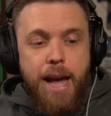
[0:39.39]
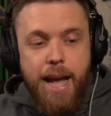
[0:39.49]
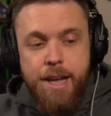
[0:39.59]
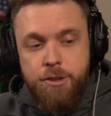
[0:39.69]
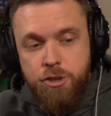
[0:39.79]

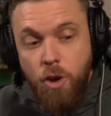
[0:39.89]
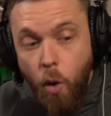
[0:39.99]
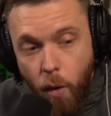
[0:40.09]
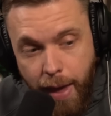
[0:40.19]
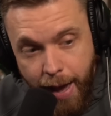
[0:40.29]
And
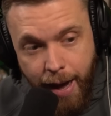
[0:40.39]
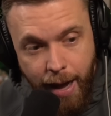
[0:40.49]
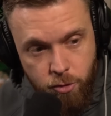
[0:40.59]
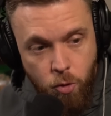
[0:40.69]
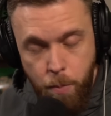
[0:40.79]
so it
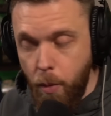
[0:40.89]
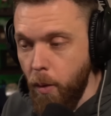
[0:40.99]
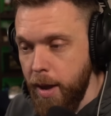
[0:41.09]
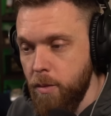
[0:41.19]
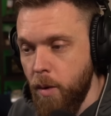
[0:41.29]
got to a
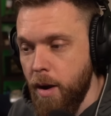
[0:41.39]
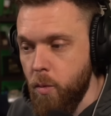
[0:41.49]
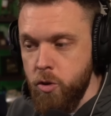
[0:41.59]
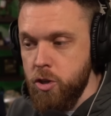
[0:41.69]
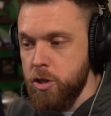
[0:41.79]
point where it
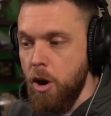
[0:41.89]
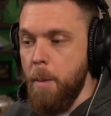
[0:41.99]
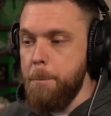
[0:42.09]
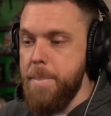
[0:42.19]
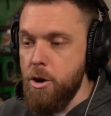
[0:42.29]
was just
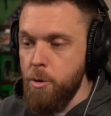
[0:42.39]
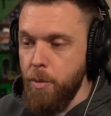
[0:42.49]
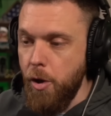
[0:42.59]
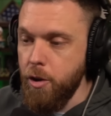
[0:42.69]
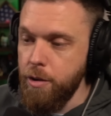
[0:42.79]

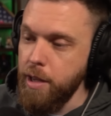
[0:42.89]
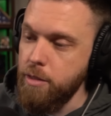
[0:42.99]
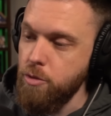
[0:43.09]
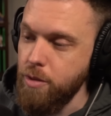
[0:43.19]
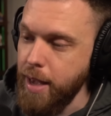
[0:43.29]
unbearable. I couldn't
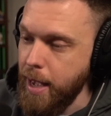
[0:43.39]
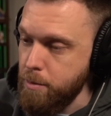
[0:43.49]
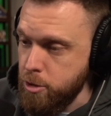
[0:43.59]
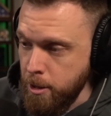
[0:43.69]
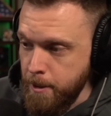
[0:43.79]
get through
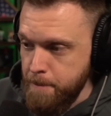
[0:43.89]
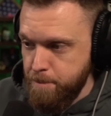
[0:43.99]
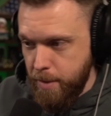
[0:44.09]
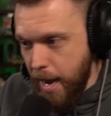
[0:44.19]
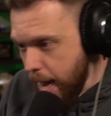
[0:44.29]
games.
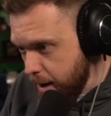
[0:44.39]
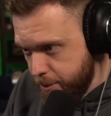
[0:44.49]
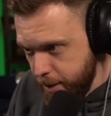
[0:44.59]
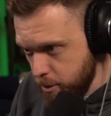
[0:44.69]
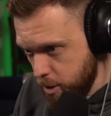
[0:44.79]
I had to
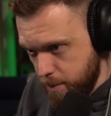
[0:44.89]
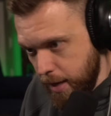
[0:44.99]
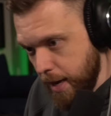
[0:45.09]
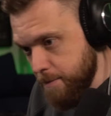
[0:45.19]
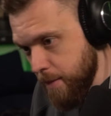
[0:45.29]
figure
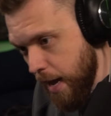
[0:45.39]
something out.